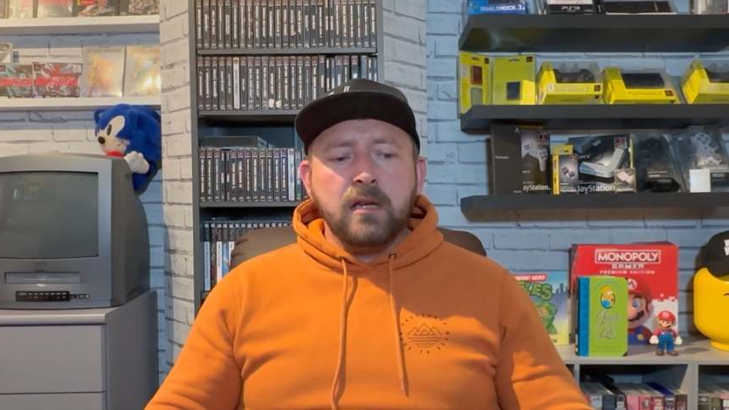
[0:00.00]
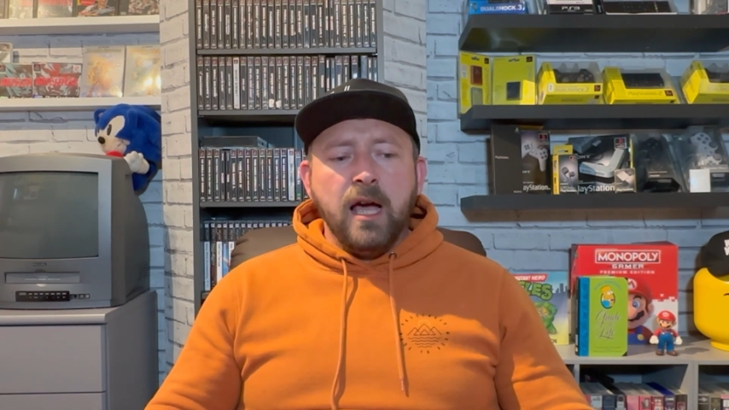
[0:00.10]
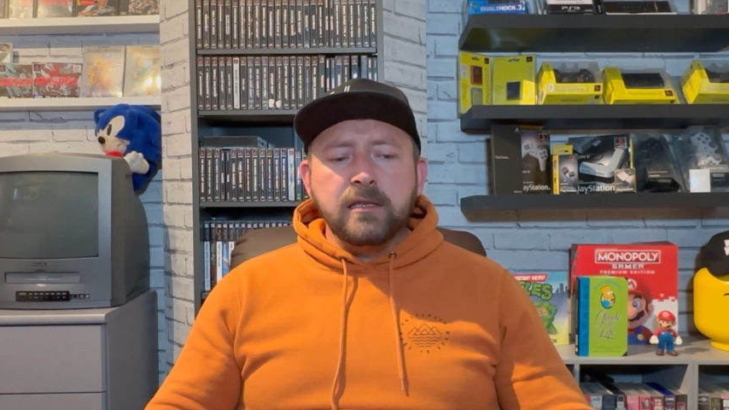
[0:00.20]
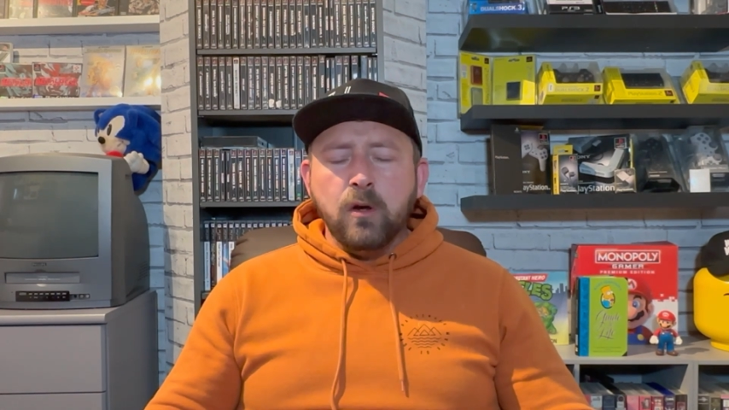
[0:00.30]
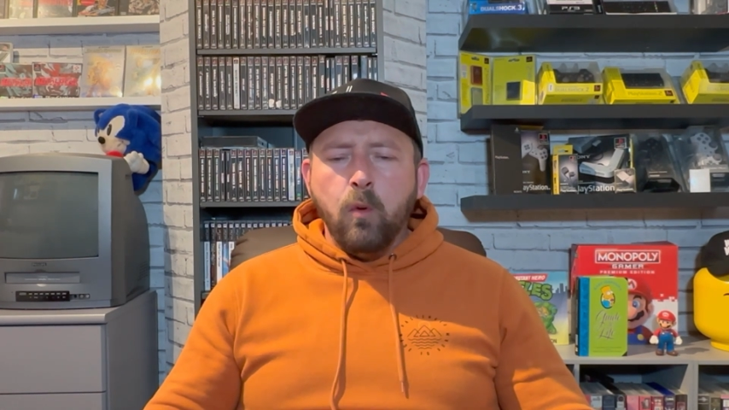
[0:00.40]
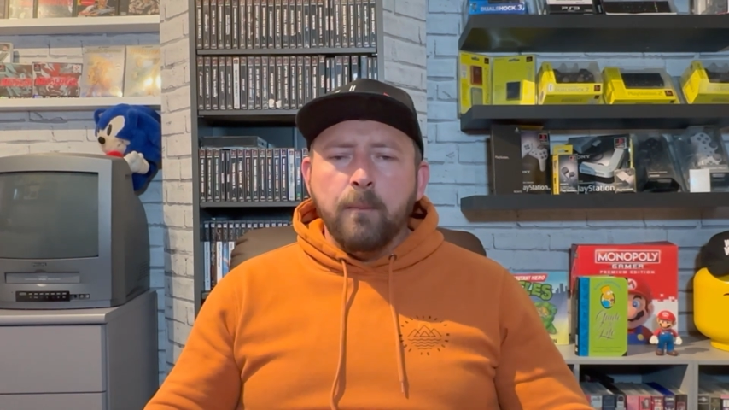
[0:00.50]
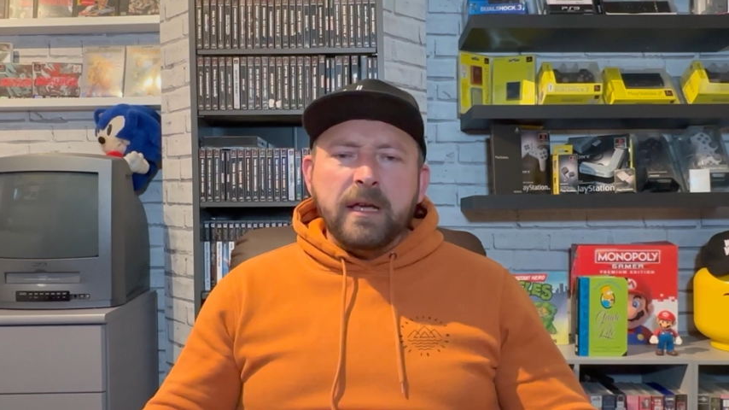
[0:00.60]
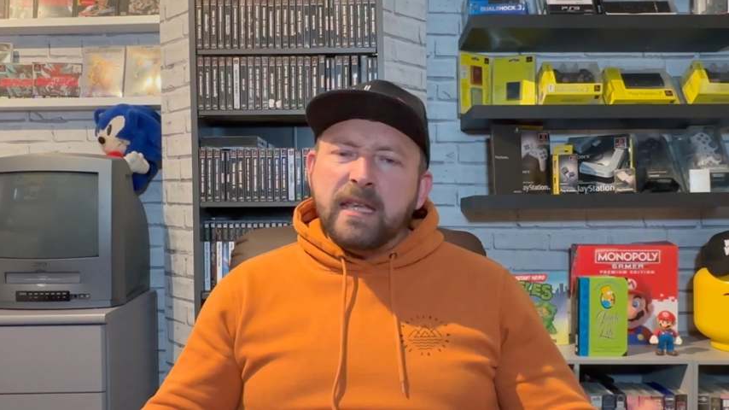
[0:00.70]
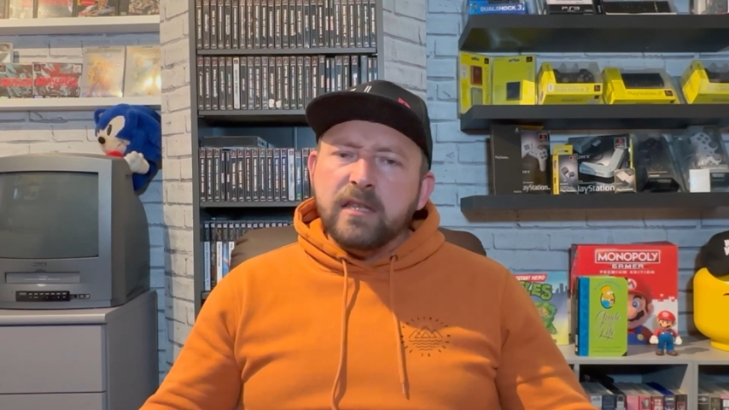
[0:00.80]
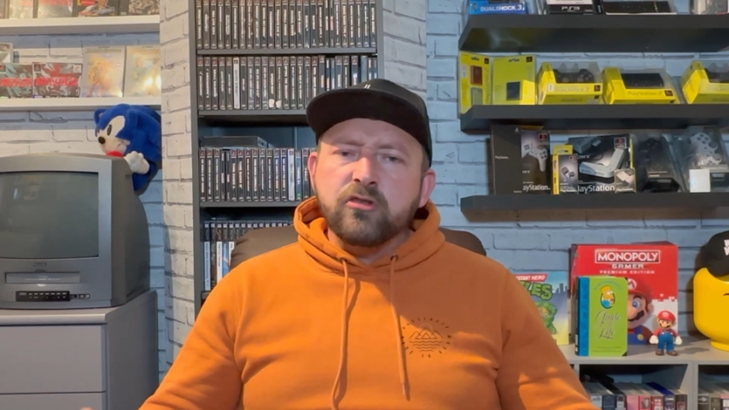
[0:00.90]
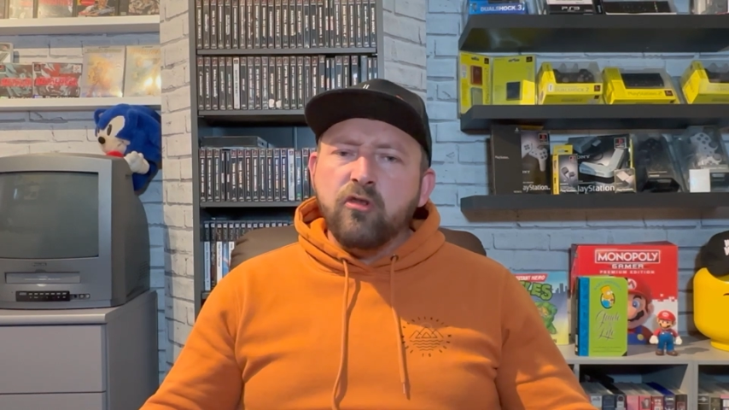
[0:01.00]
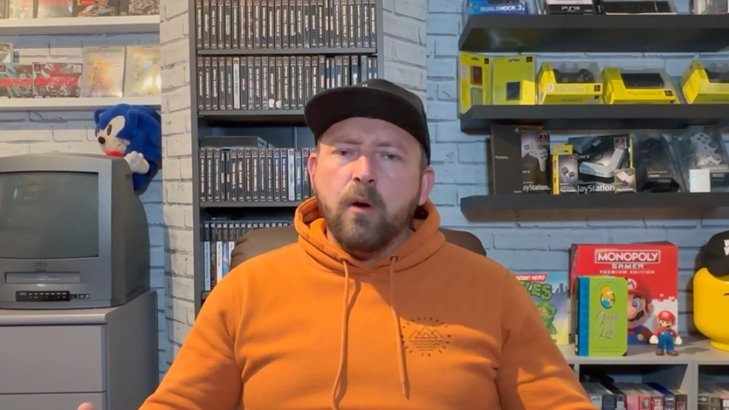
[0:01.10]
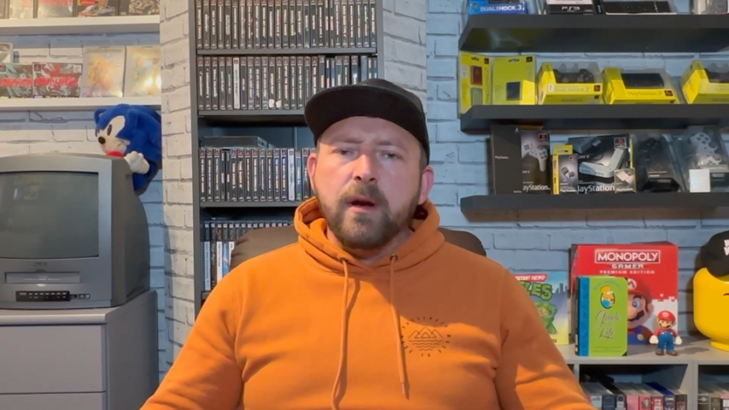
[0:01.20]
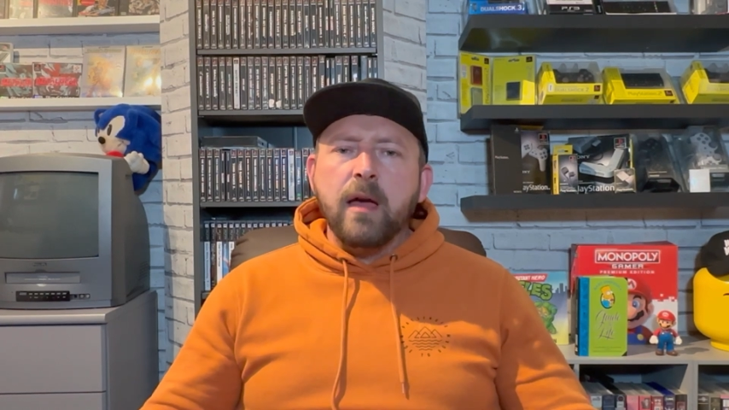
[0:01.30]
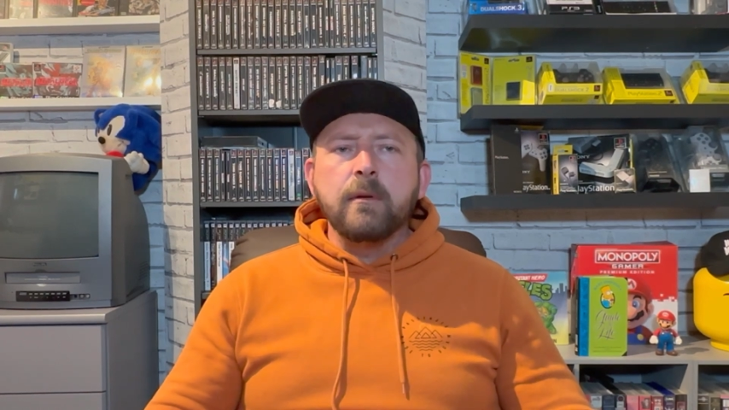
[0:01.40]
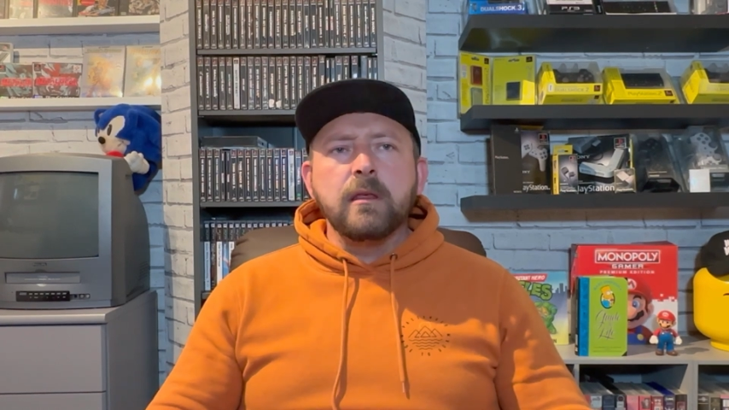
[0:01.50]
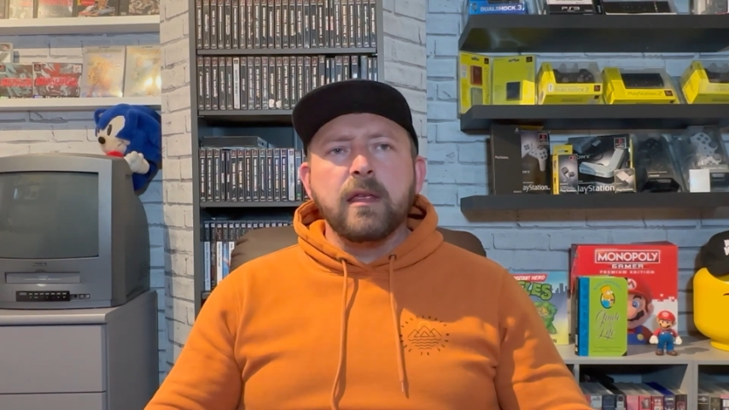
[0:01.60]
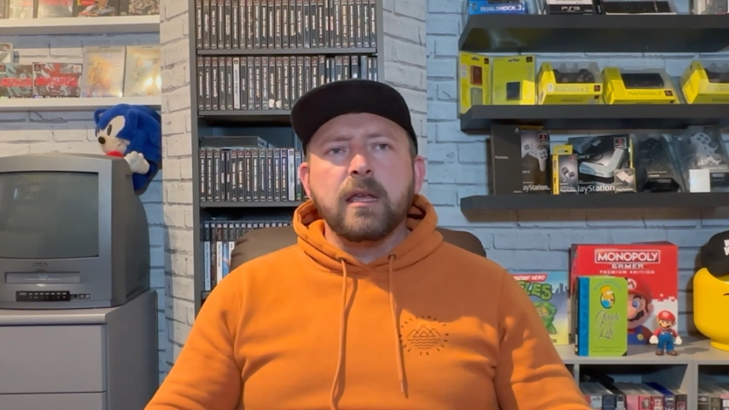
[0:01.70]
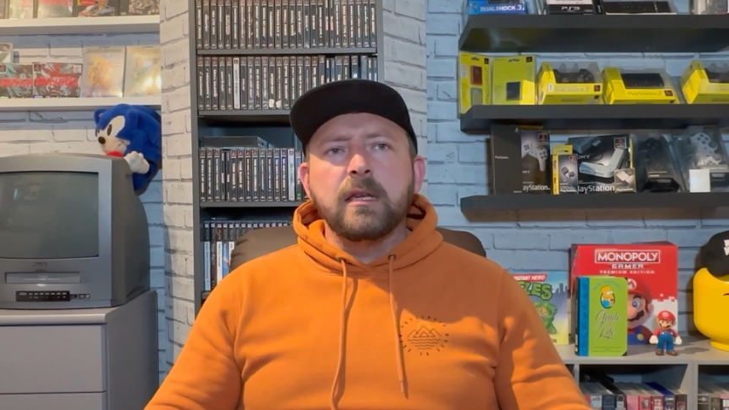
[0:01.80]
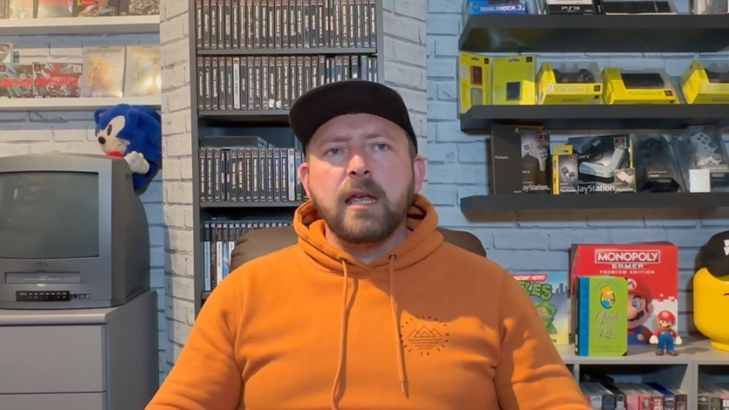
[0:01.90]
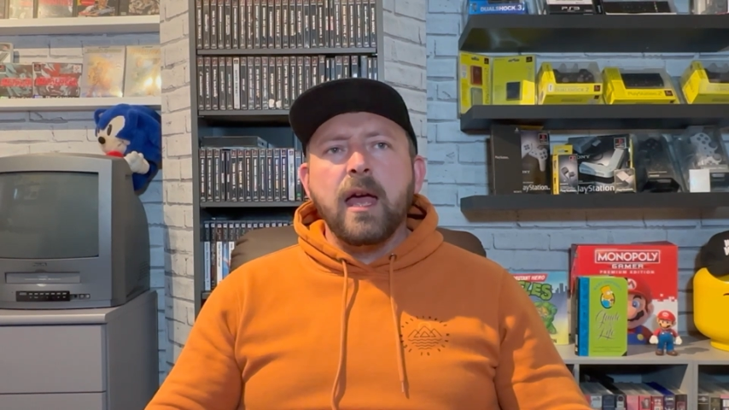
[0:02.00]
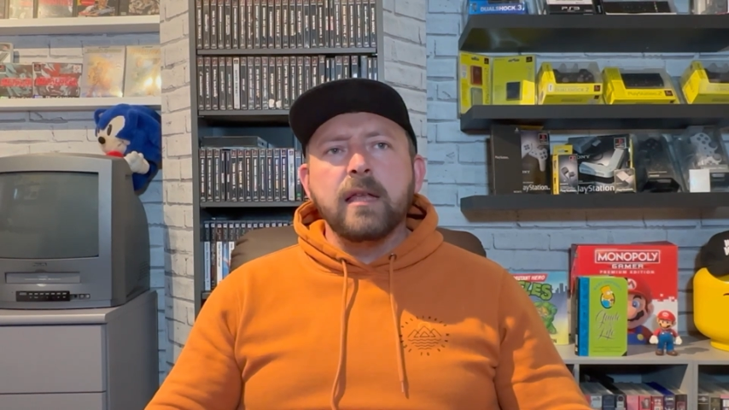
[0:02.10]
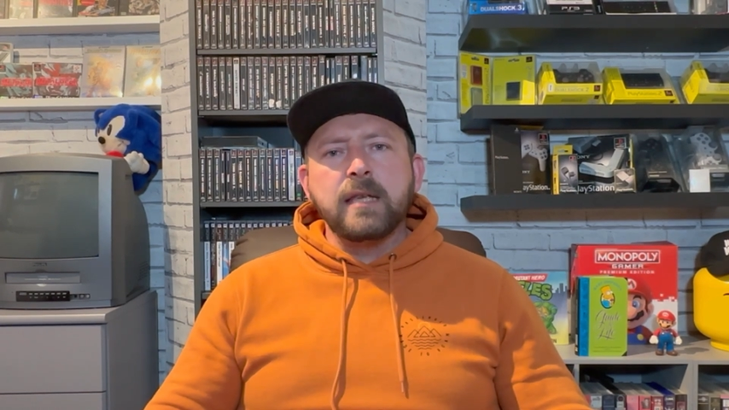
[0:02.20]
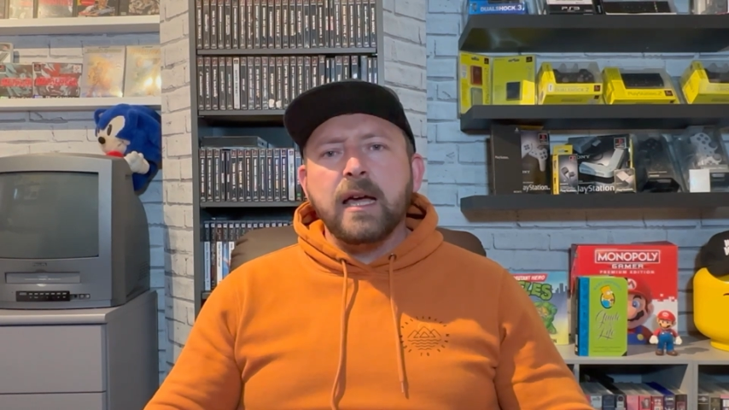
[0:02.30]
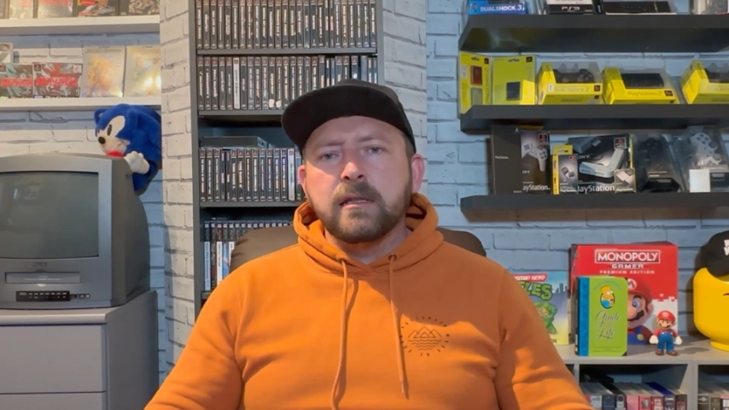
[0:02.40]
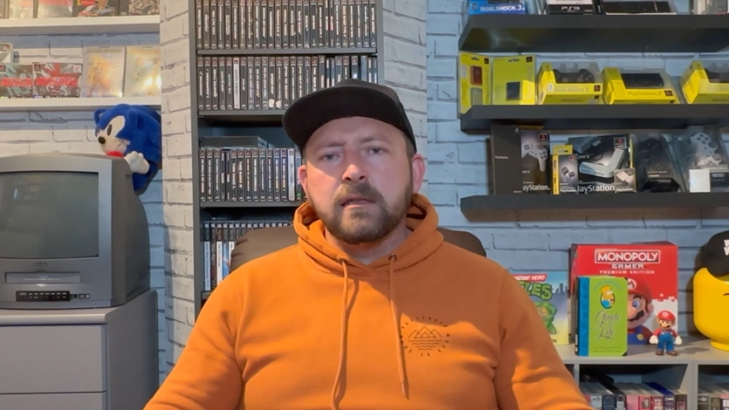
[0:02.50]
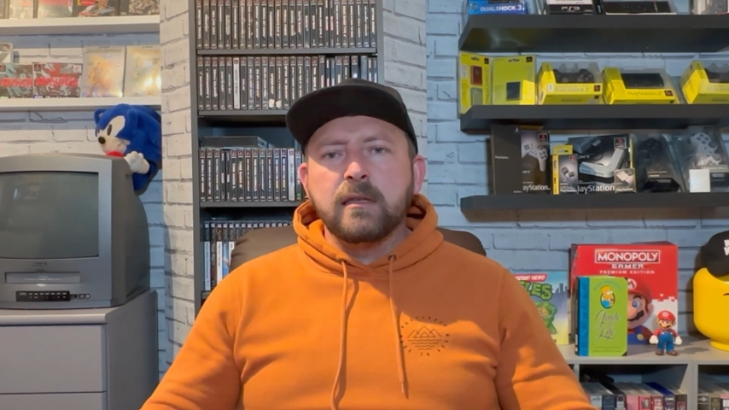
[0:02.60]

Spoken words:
I don't want my kids growing up and thinking, yeah, Dad,